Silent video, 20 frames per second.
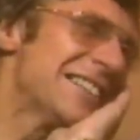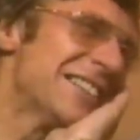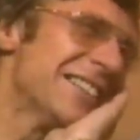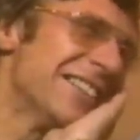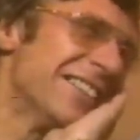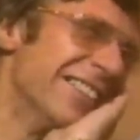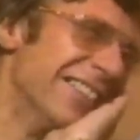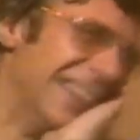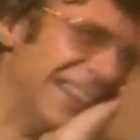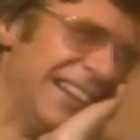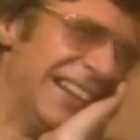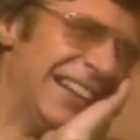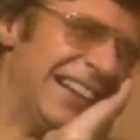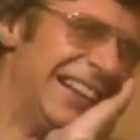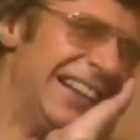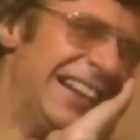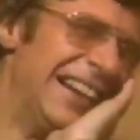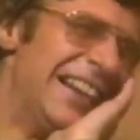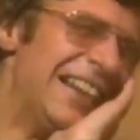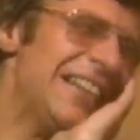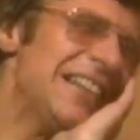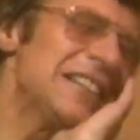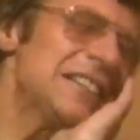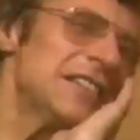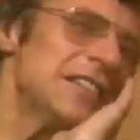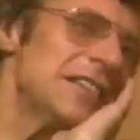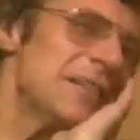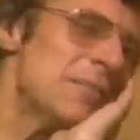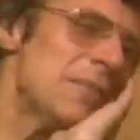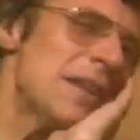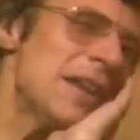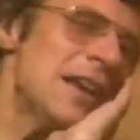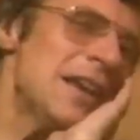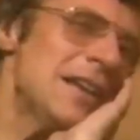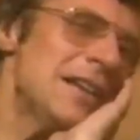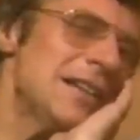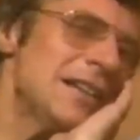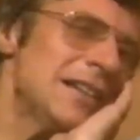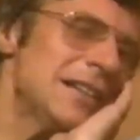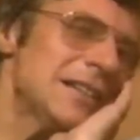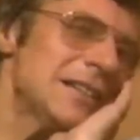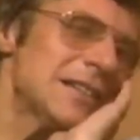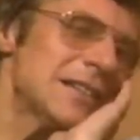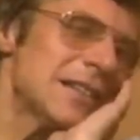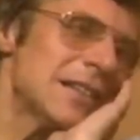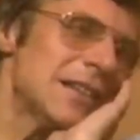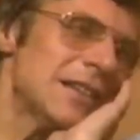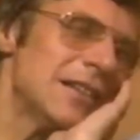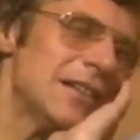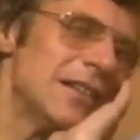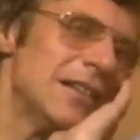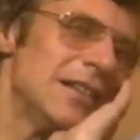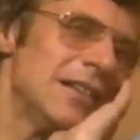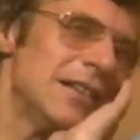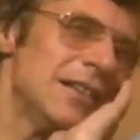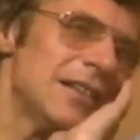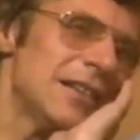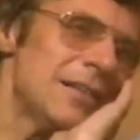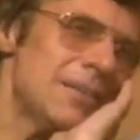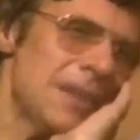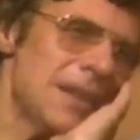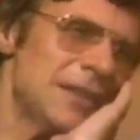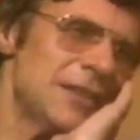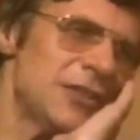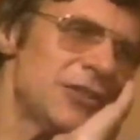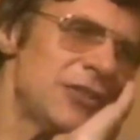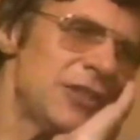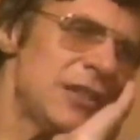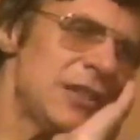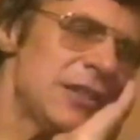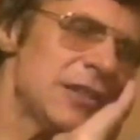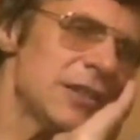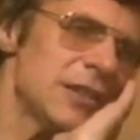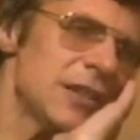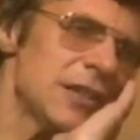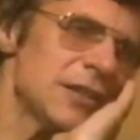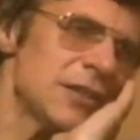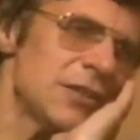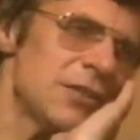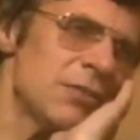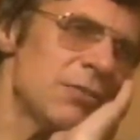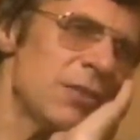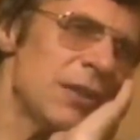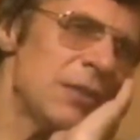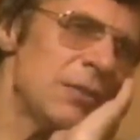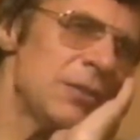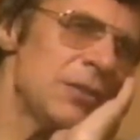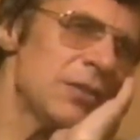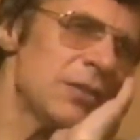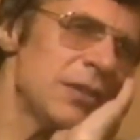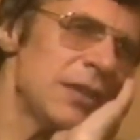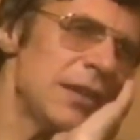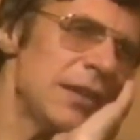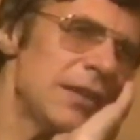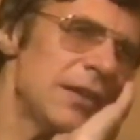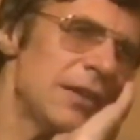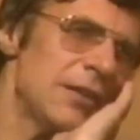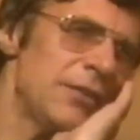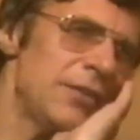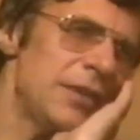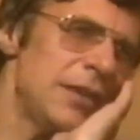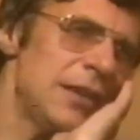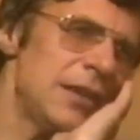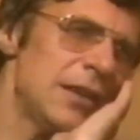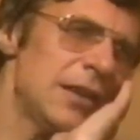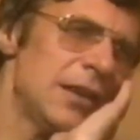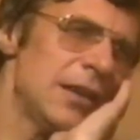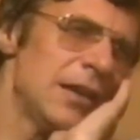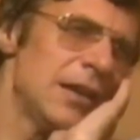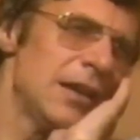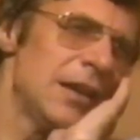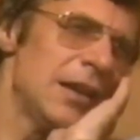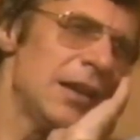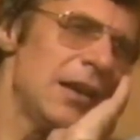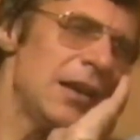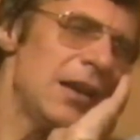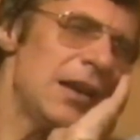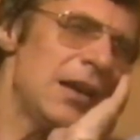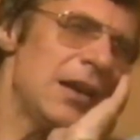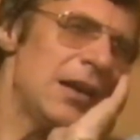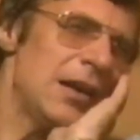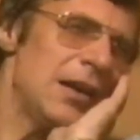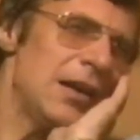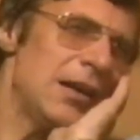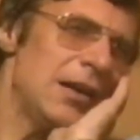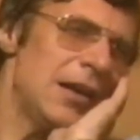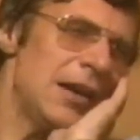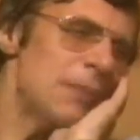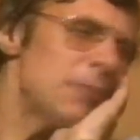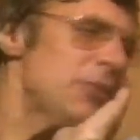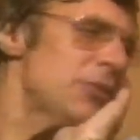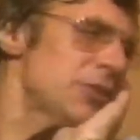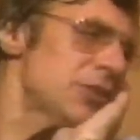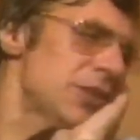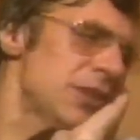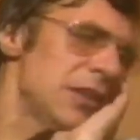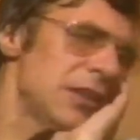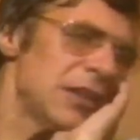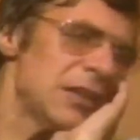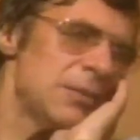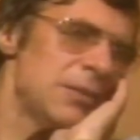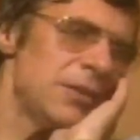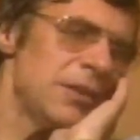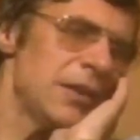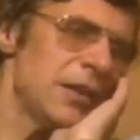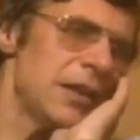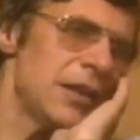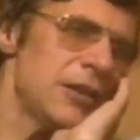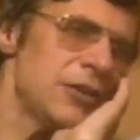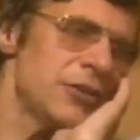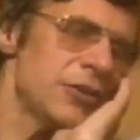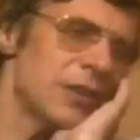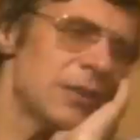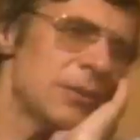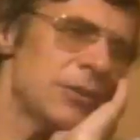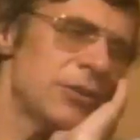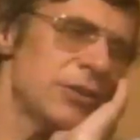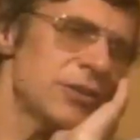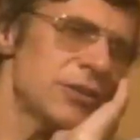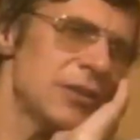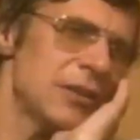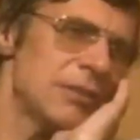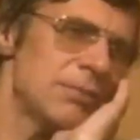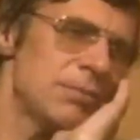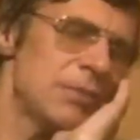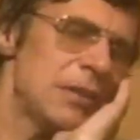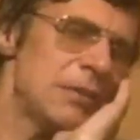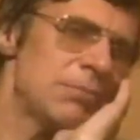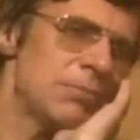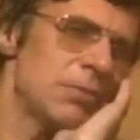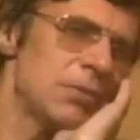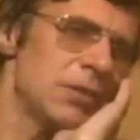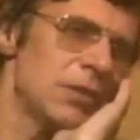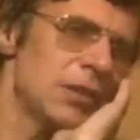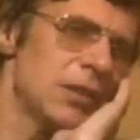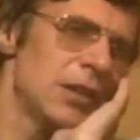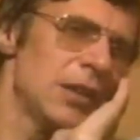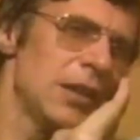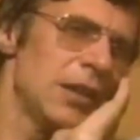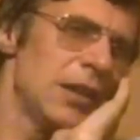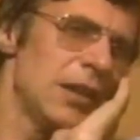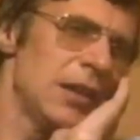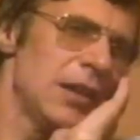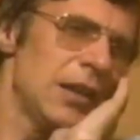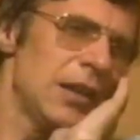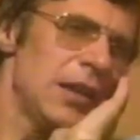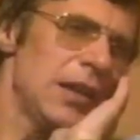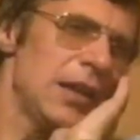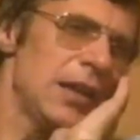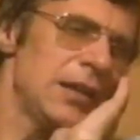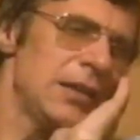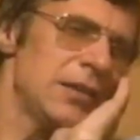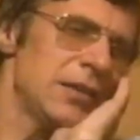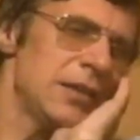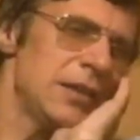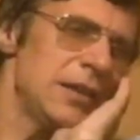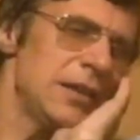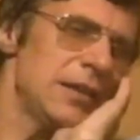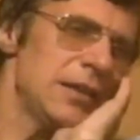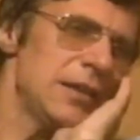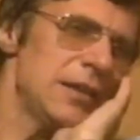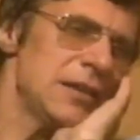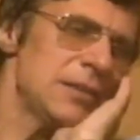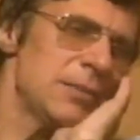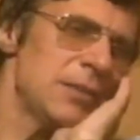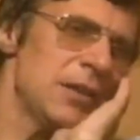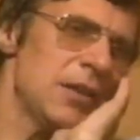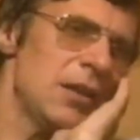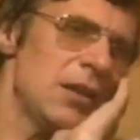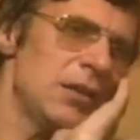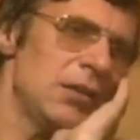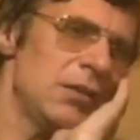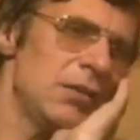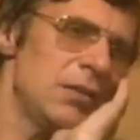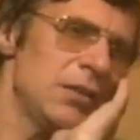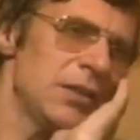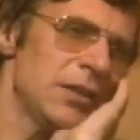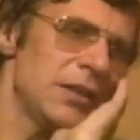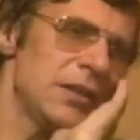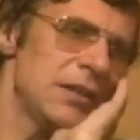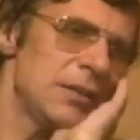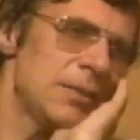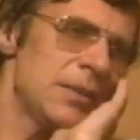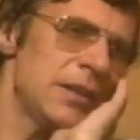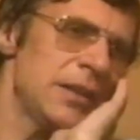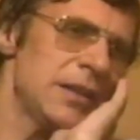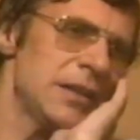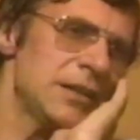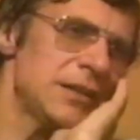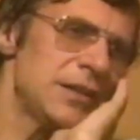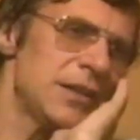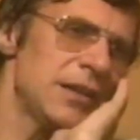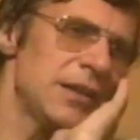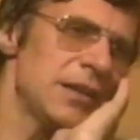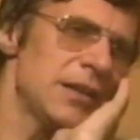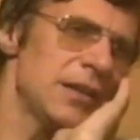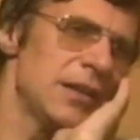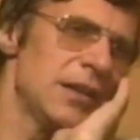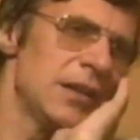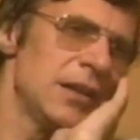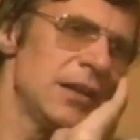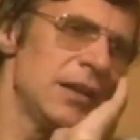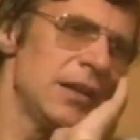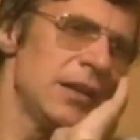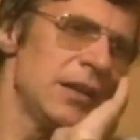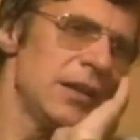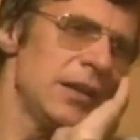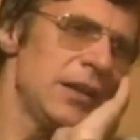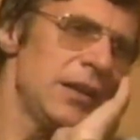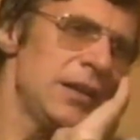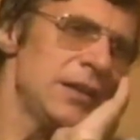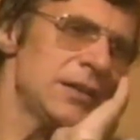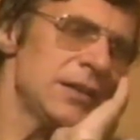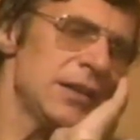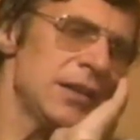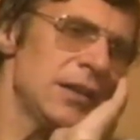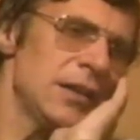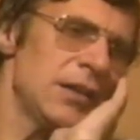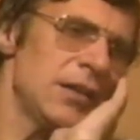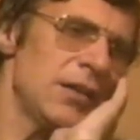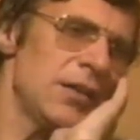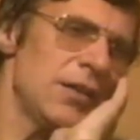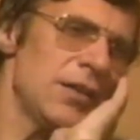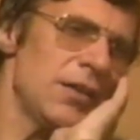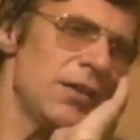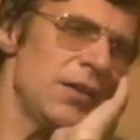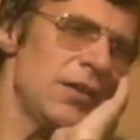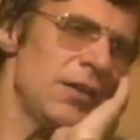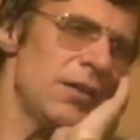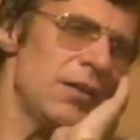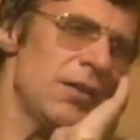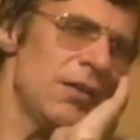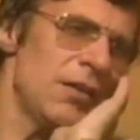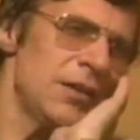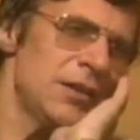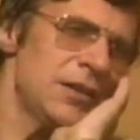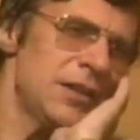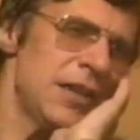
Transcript: too. Listen, the man is, uh, the man's a genius in his own right. When you think of the, uh, I'm interested in communication. I'm interested in people, and to think that he's been on longer than anybody has done it, he's a hard